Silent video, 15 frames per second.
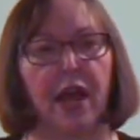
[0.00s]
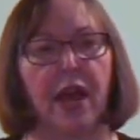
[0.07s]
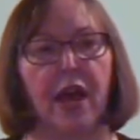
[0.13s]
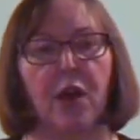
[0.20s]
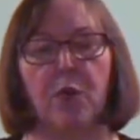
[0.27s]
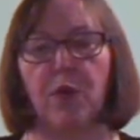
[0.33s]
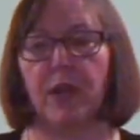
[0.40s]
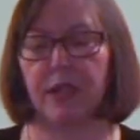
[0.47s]

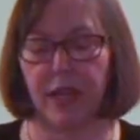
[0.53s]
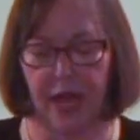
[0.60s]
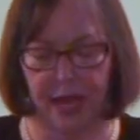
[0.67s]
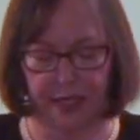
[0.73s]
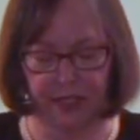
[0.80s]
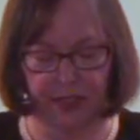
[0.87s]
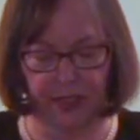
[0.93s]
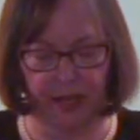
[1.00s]
Uh, one
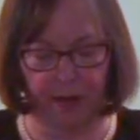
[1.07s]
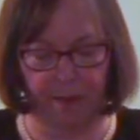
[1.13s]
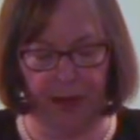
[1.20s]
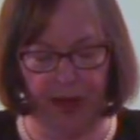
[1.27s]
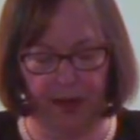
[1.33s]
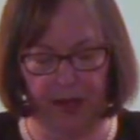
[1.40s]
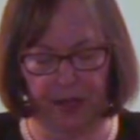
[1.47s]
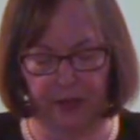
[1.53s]
last thing
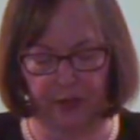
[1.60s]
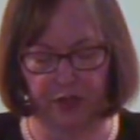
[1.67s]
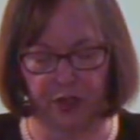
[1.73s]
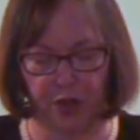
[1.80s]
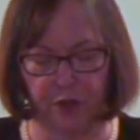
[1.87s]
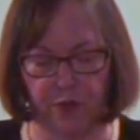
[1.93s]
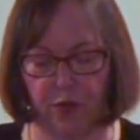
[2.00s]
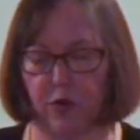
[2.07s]
about uh,
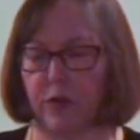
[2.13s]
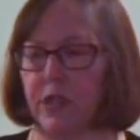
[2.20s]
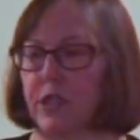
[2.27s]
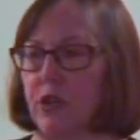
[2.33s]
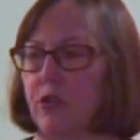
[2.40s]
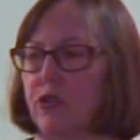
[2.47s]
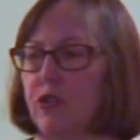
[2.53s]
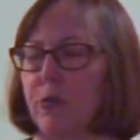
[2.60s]
general
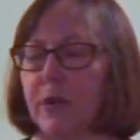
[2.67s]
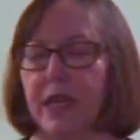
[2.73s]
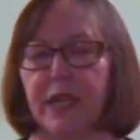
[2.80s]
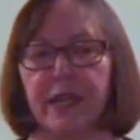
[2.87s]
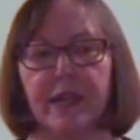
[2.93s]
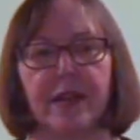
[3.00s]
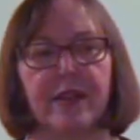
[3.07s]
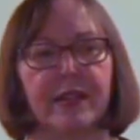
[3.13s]
social
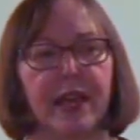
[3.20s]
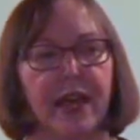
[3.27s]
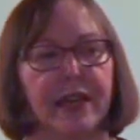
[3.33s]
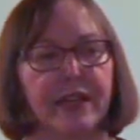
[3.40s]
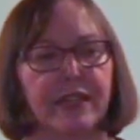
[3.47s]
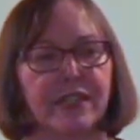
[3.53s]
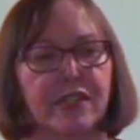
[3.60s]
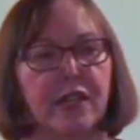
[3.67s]
media, and
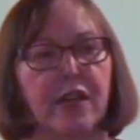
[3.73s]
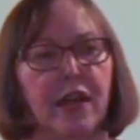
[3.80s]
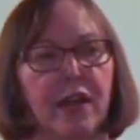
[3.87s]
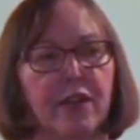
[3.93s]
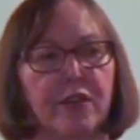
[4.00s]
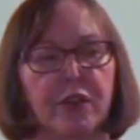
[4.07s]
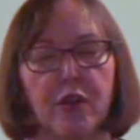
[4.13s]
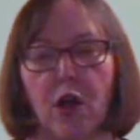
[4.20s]
that is
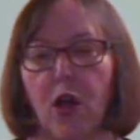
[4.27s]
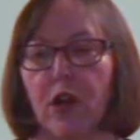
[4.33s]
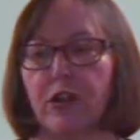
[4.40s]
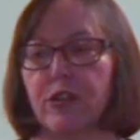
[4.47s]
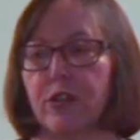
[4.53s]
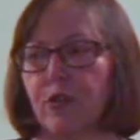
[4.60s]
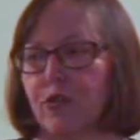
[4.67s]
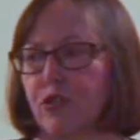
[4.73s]
uh, there are
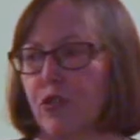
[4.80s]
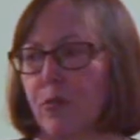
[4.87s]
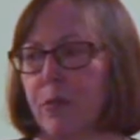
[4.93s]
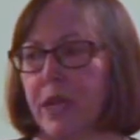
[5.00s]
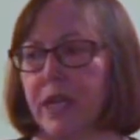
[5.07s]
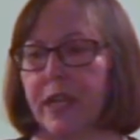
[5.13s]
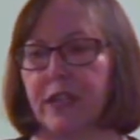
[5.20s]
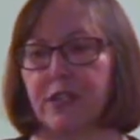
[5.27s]
social
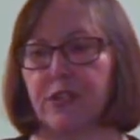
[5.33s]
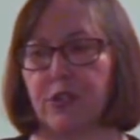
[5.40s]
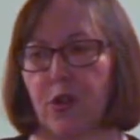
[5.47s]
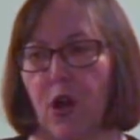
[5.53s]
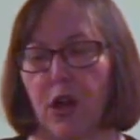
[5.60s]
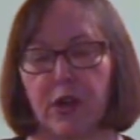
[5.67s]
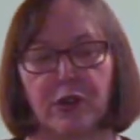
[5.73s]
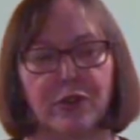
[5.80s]
media
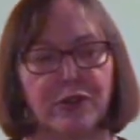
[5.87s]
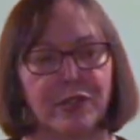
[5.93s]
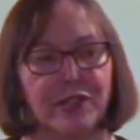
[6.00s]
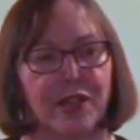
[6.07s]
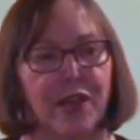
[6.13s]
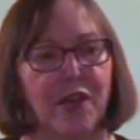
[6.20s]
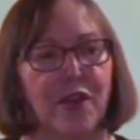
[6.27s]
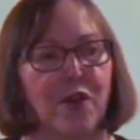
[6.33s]

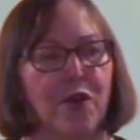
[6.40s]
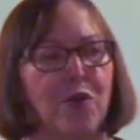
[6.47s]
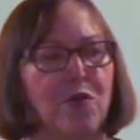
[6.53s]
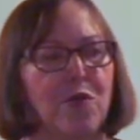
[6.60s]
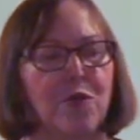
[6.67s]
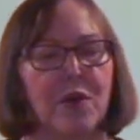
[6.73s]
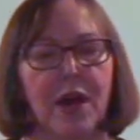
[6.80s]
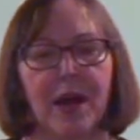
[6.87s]
stalkers
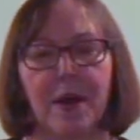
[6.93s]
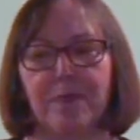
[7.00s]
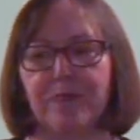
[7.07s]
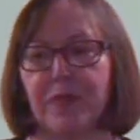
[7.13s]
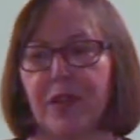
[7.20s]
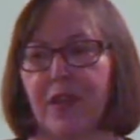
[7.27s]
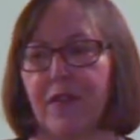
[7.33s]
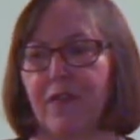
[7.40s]
who, um,
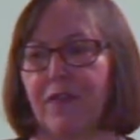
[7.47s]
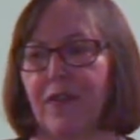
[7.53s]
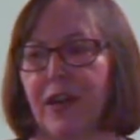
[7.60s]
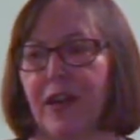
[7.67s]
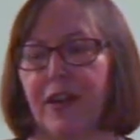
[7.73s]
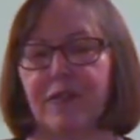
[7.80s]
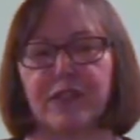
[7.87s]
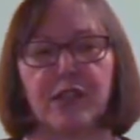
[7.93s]
if,
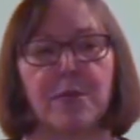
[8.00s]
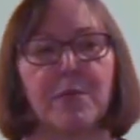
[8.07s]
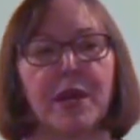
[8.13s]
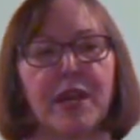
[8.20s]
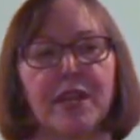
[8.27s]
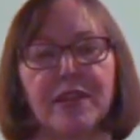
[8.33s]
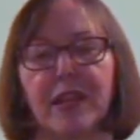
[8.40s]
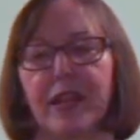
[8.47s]
uh, if
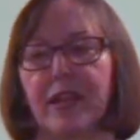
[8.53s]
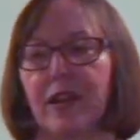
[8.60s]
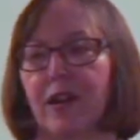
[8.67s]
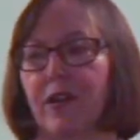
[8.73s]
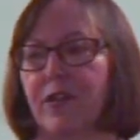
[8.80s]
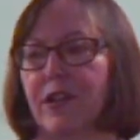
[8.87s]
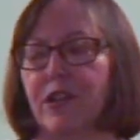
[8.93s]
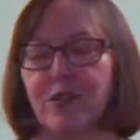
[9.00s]
somebody they
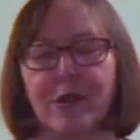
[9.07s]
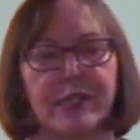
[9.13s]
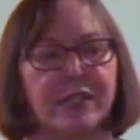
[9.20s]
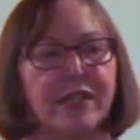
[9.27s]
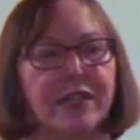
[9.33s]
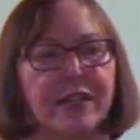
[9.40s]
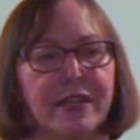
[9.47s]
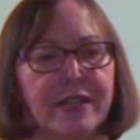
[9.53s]
are
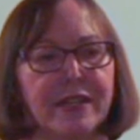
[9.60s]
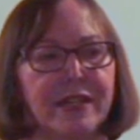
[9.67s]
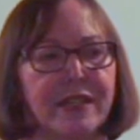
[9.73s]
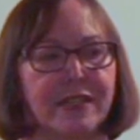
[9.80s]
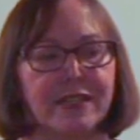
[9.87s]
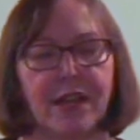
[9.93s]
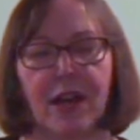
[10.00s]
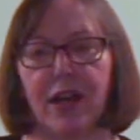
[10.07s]
interested in
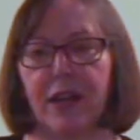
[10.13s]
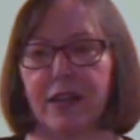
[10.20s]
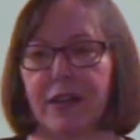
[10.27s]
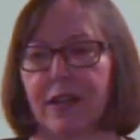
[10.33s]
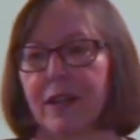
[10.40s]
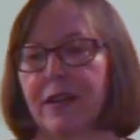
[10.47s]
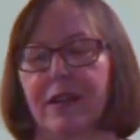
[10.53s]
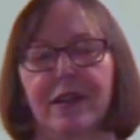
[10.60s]
is on
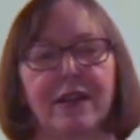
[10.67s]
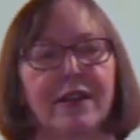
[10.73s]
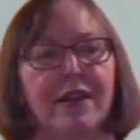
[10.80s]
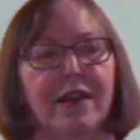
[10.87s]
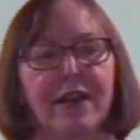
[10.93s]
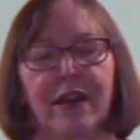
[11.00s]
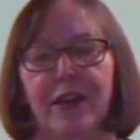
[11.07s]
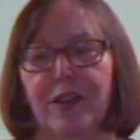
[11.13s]

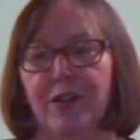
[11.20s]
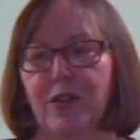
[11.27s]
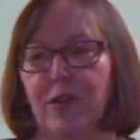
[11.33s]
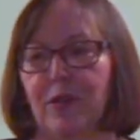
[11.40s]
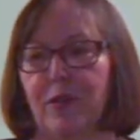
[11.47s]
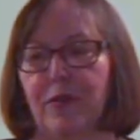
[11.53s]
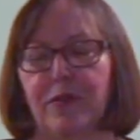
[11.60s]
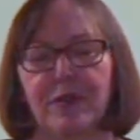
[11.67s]
uh, you
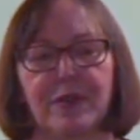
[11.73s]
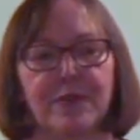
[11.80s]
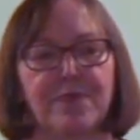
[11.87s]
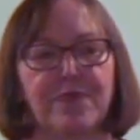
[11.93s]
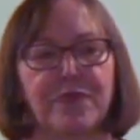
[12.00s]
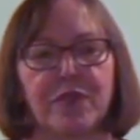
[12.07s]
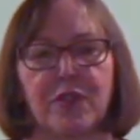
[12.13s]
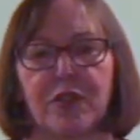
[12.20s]
know,
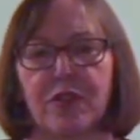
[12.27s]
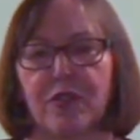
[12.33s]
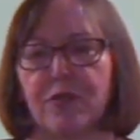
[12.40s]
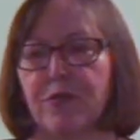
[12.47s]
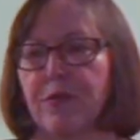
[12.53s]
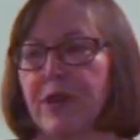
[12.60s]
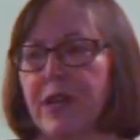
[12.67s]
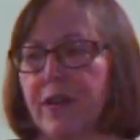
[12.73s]

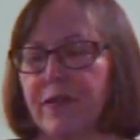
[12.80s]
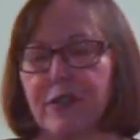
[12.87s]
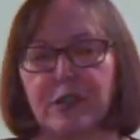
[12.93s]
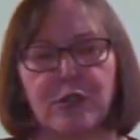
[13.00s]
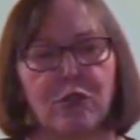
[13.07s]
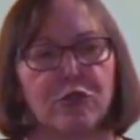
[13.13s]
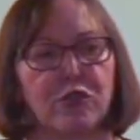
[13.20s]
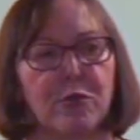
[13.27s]
three different
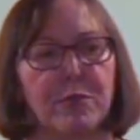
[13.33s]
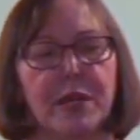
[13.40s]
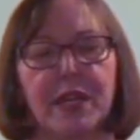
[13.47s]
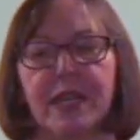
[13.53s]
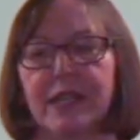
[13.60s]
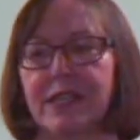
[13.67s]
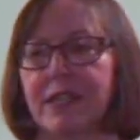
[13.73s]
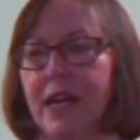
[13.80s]
social
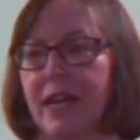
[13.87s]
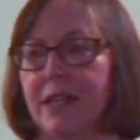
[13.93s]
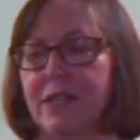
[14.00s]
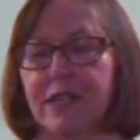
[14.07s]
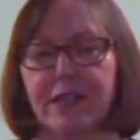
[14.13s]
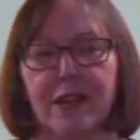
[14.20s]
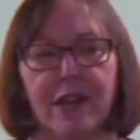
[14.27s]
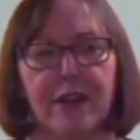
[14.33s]
media
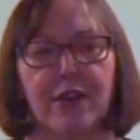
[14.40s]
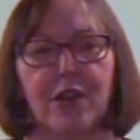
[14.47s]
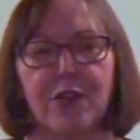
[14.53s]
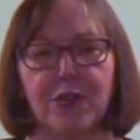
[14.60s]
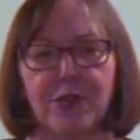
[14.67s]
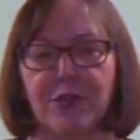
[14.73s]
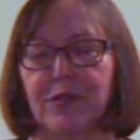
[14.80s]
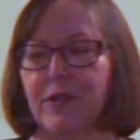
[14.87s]
sites and on
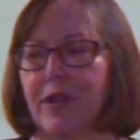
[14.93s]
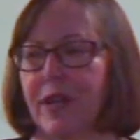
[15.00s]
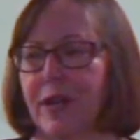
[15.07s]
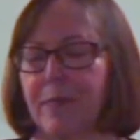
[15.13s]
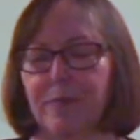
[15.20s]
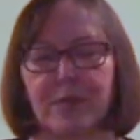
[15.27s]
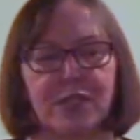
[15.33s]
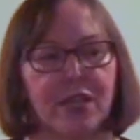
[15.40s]
other
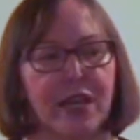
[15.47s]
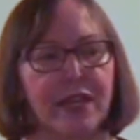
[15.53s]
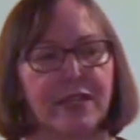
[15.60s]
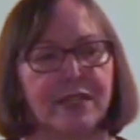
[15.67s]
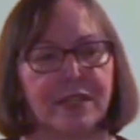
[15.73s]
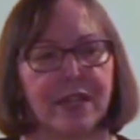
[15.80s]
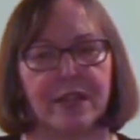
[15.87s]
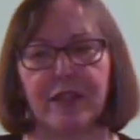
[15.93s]
um,
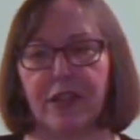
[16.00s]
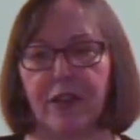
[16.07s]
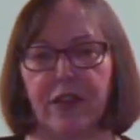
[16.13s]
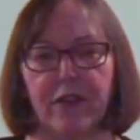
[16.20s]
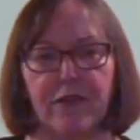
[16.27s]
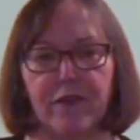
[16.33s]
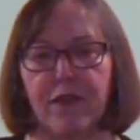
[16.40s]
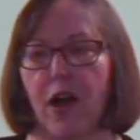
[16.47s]
sites that
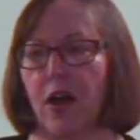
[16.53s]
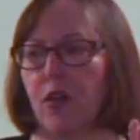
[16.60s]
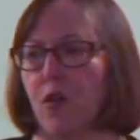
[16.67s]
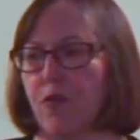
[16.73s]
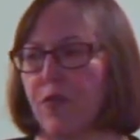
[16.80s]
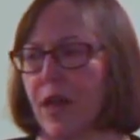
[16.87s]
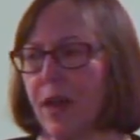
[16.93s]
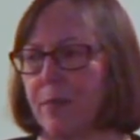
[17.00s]
they
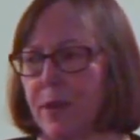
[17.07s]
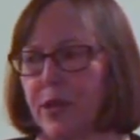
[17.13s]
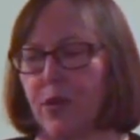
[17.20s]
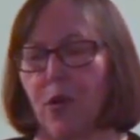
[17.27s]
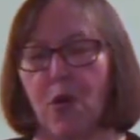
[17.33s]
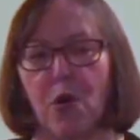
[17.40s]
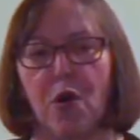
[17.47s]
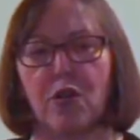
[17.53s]
follow them and
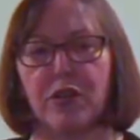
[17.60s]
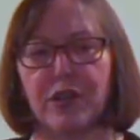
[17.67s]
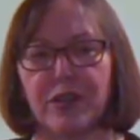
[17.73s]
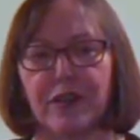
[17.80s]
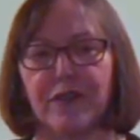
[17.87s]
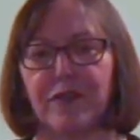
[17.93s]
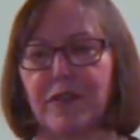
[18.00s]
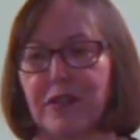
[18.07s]
all the
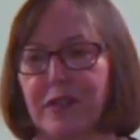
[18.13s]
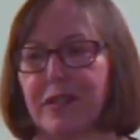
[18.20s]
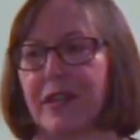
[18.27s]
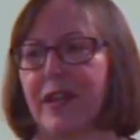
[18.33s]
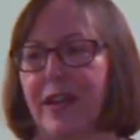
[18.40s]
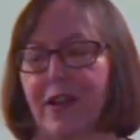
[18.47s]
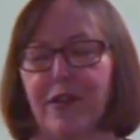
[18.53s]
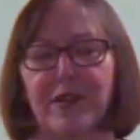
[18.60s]
different
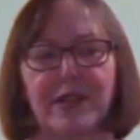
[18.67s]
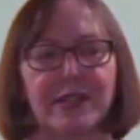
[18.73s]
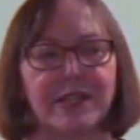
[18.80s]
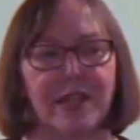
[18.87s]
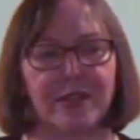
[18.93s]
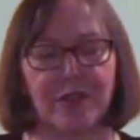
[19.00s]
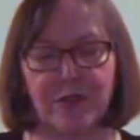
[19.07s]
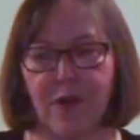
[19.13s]
areas
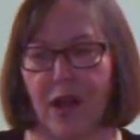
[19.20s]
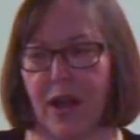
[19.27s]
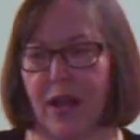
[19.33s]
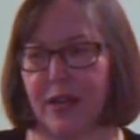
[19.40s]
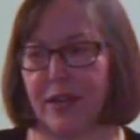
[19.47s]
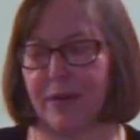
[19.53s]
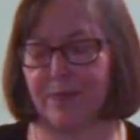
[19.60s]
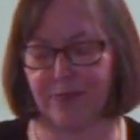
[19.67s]
that they're
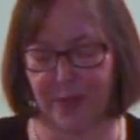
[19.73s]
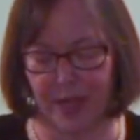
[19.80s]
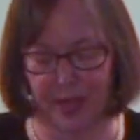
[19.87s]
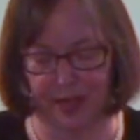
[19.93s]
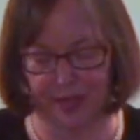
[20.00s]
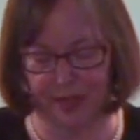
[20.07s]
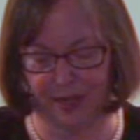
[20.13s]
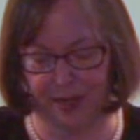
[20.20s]
on.
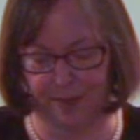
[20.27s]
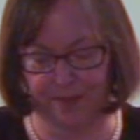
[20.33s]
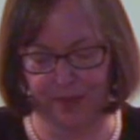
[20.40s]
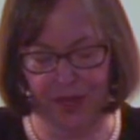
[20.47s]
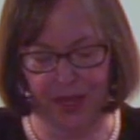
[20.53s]
And um,